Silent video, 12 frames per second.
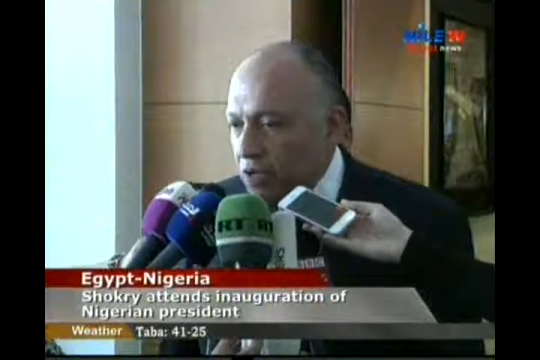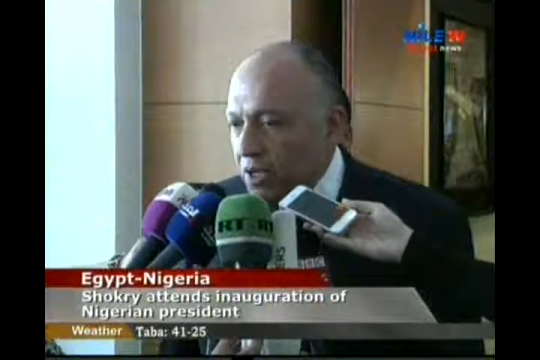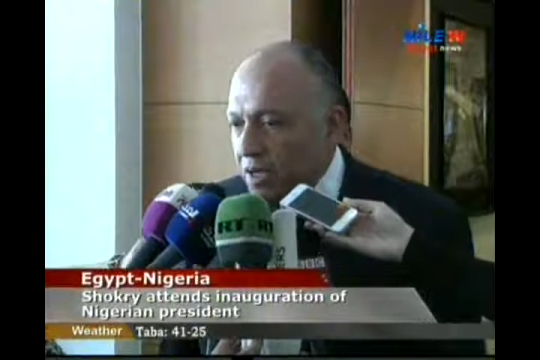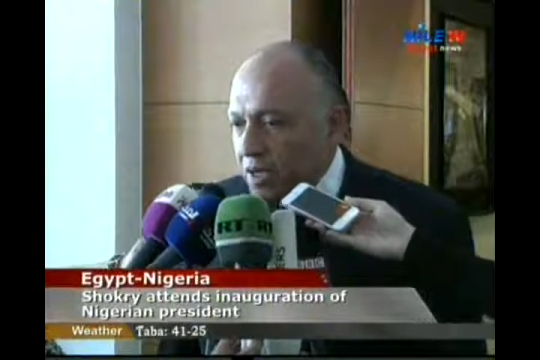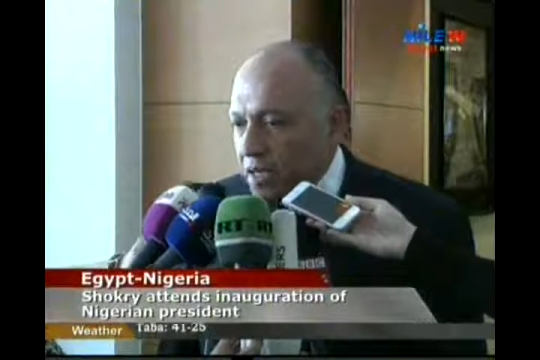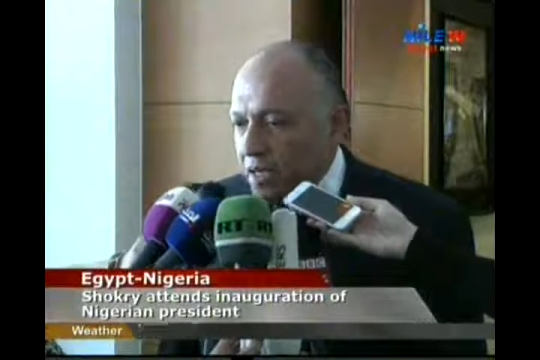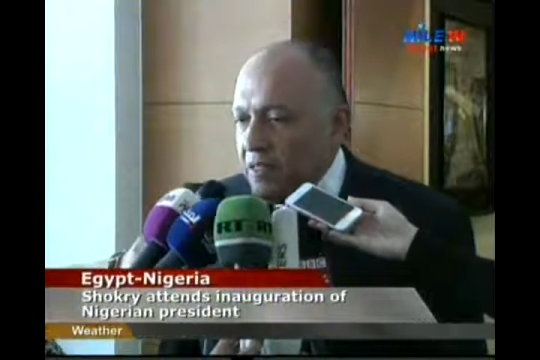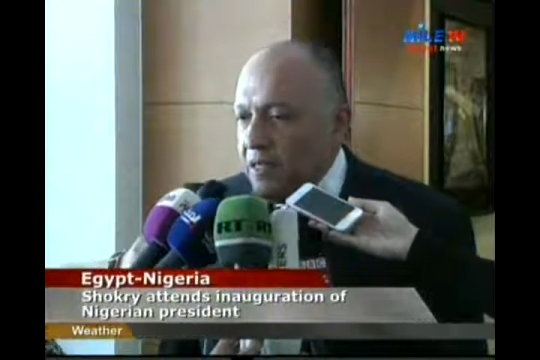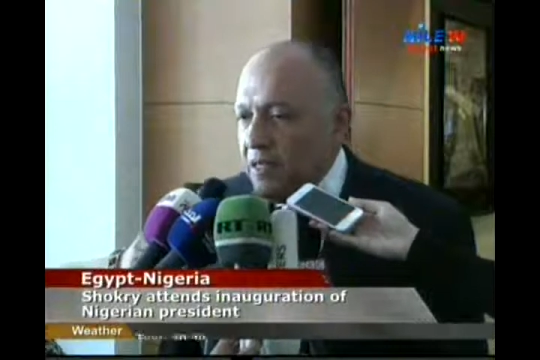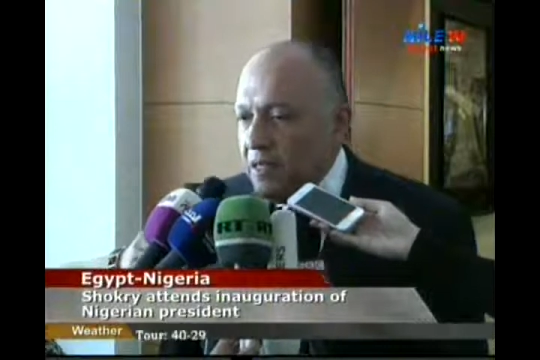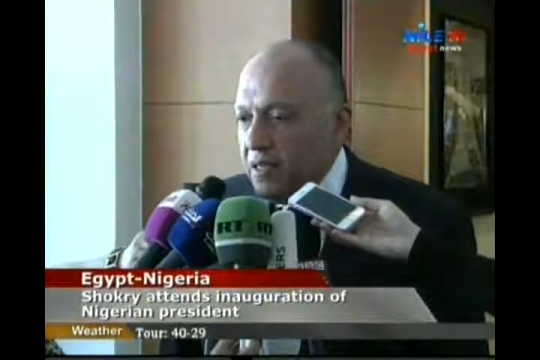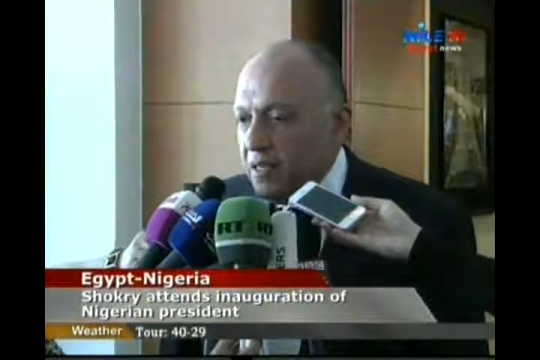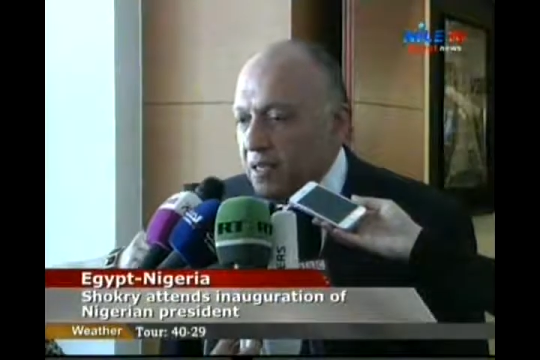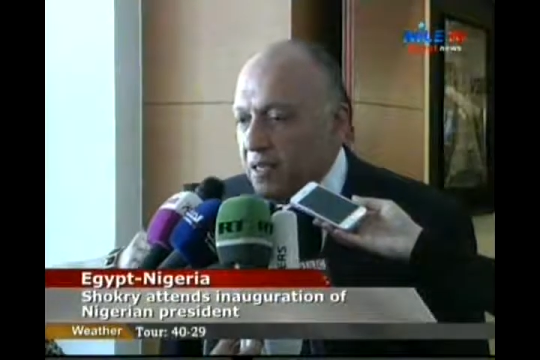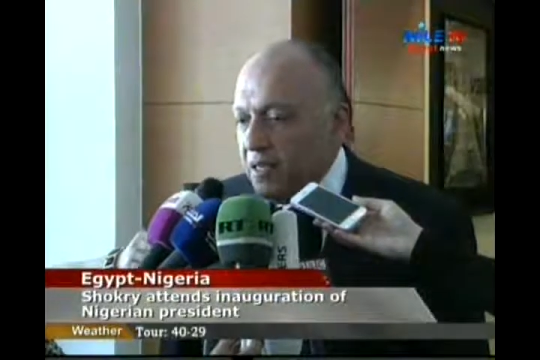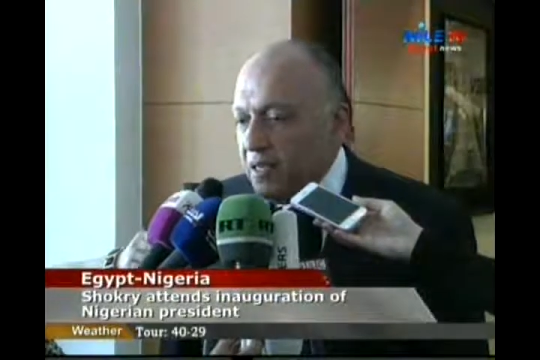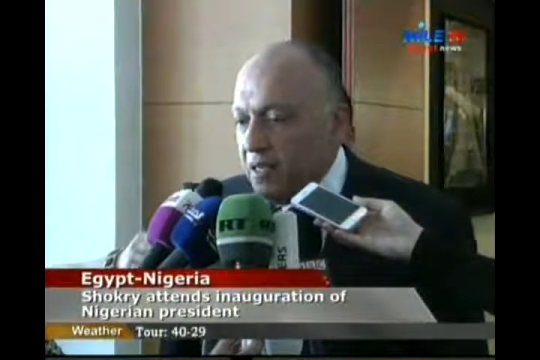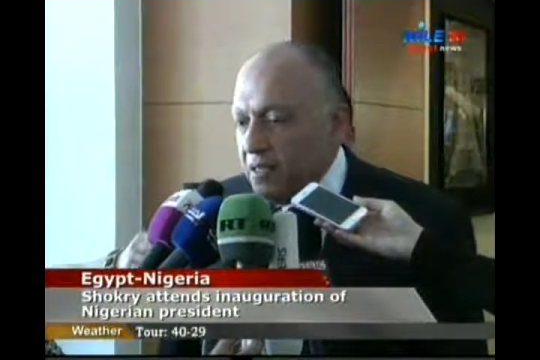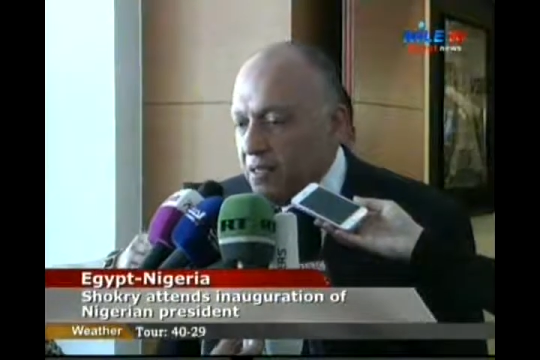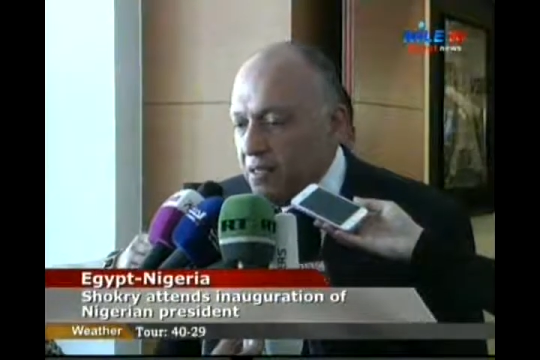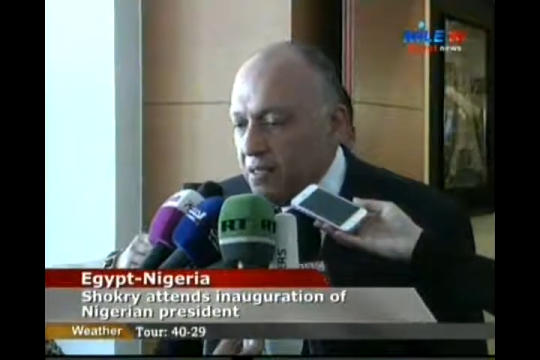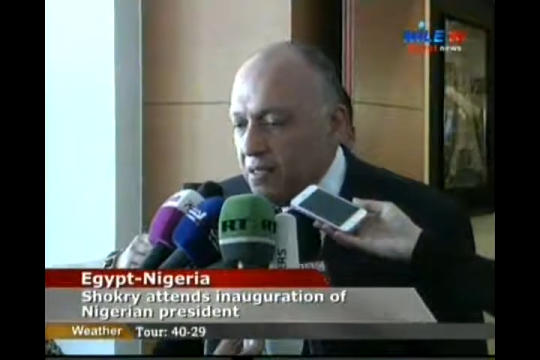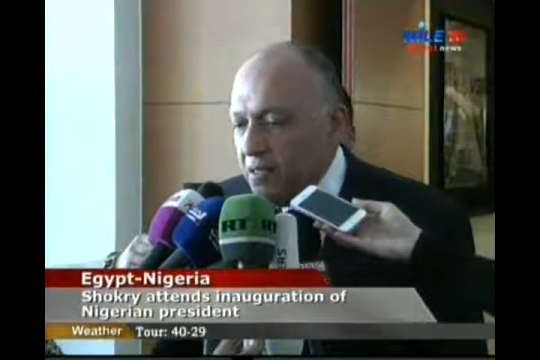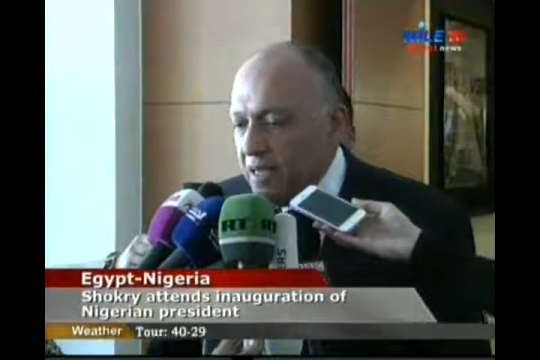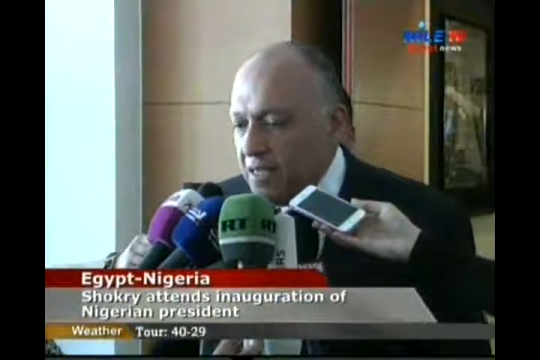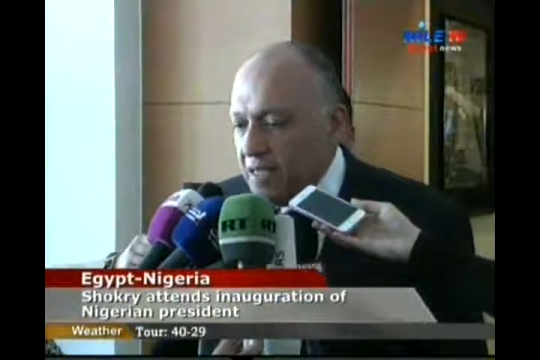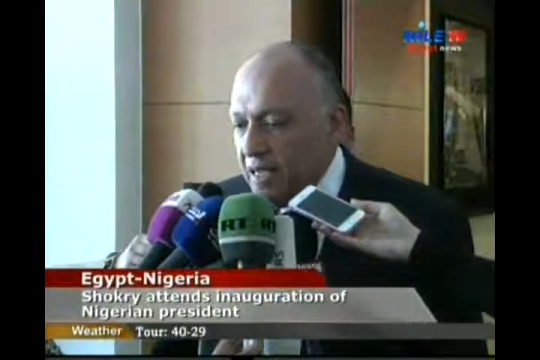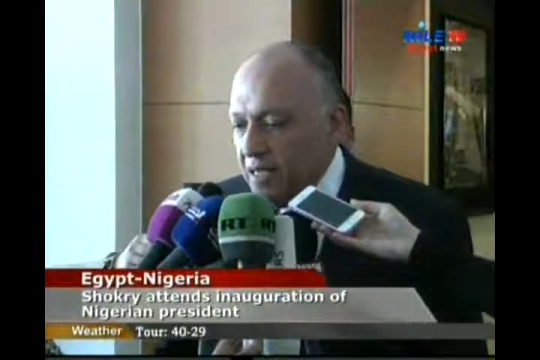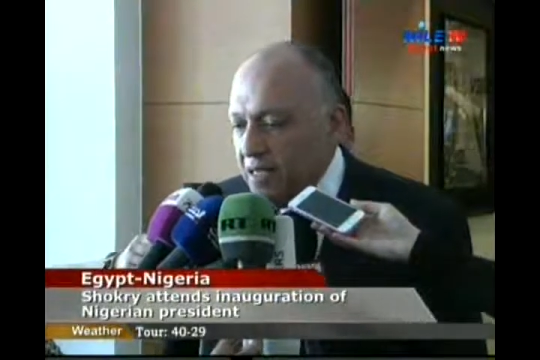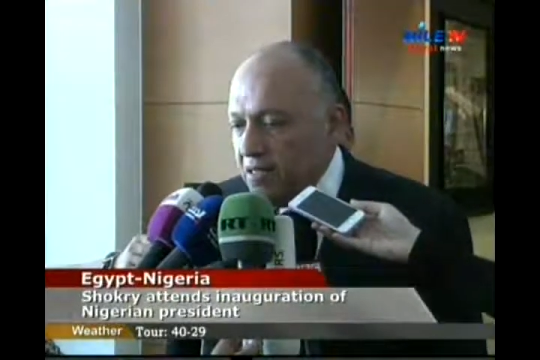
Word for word: Soldiers were out in force on the streets,